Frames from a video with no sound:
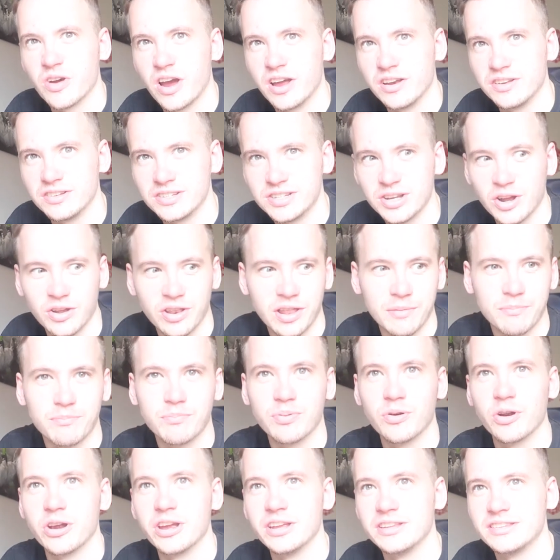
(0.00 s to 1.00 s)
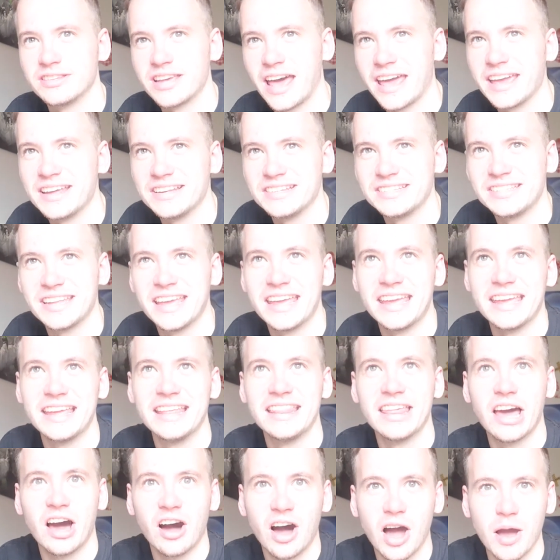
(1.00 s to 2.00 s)
Raiders, you know, they're pretty
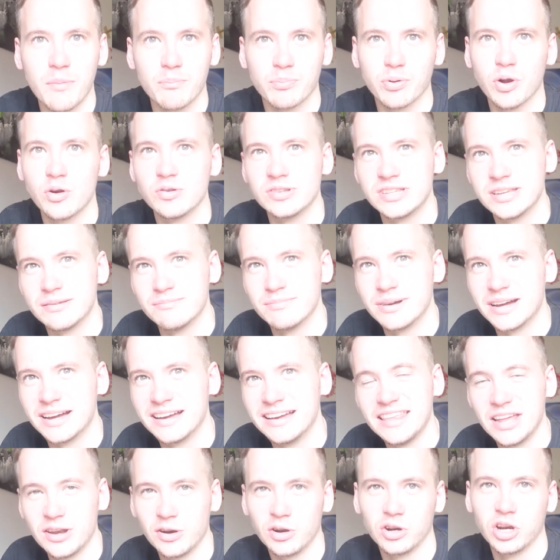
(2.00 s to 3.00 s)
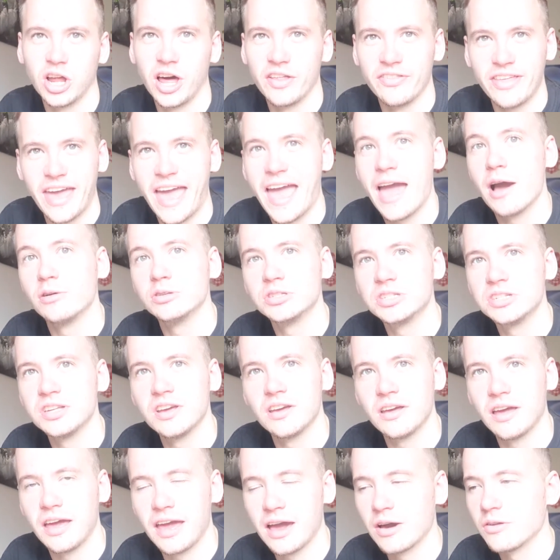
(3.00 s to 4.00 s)
tasty, they're high in protein, but they're not like the
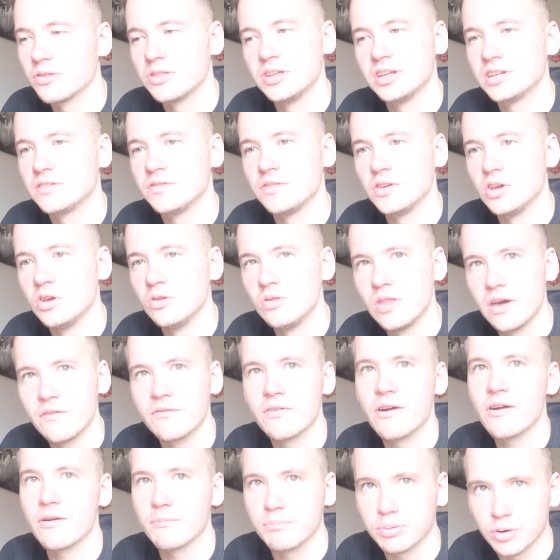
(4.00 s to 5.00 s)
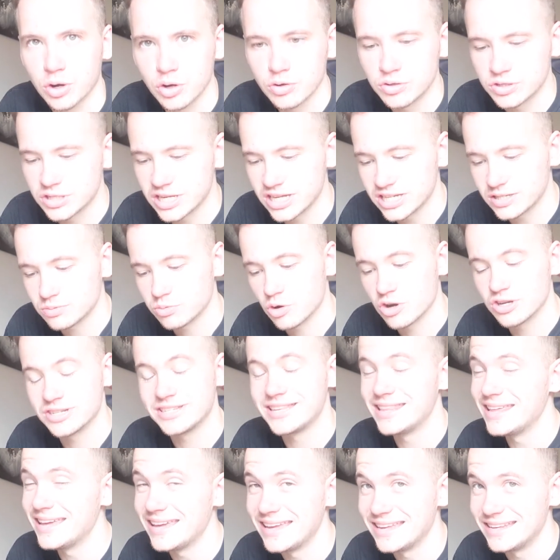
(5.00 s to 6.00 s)
healthiest for you. They're very processed,
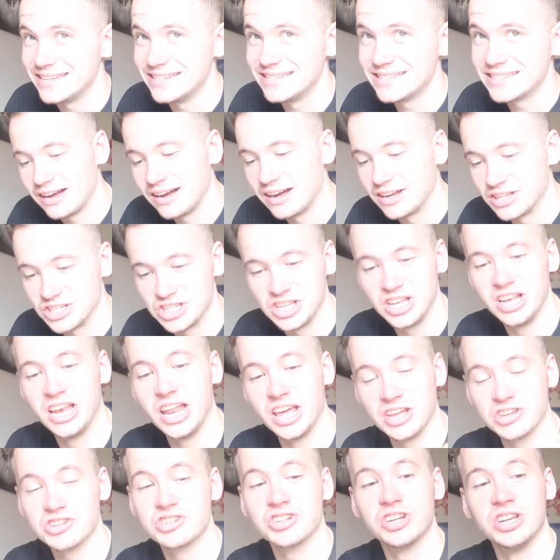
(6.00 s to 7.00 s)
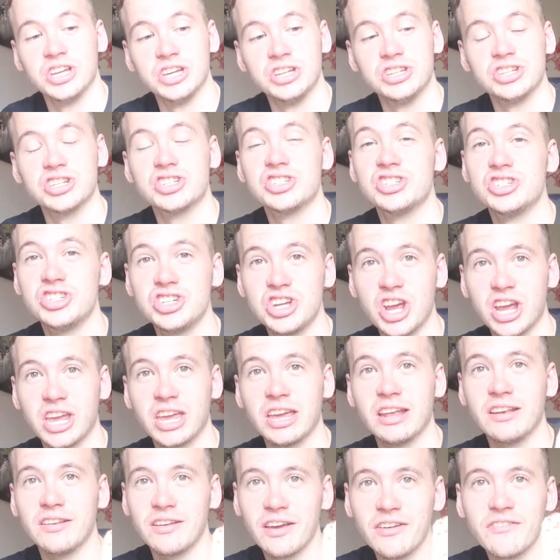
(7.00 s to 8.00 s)
whereas these are literally just
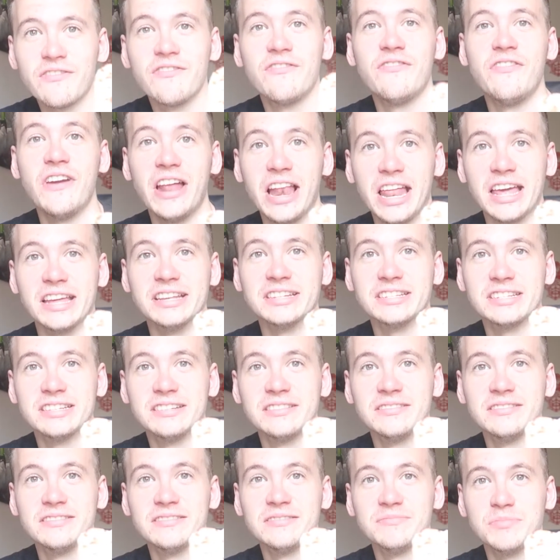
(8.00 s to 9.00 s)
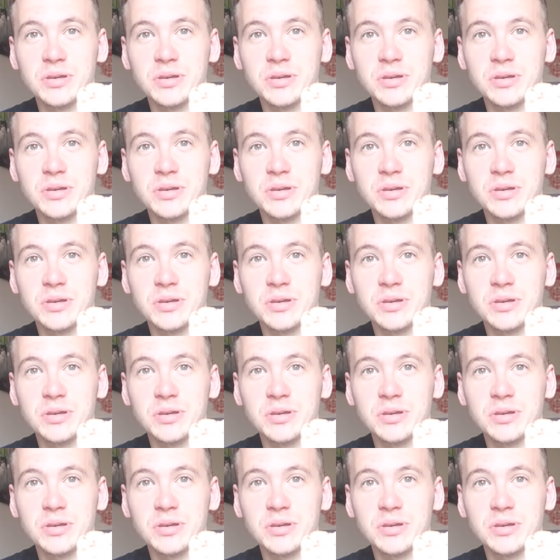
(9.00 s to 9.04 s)
chicken fillets.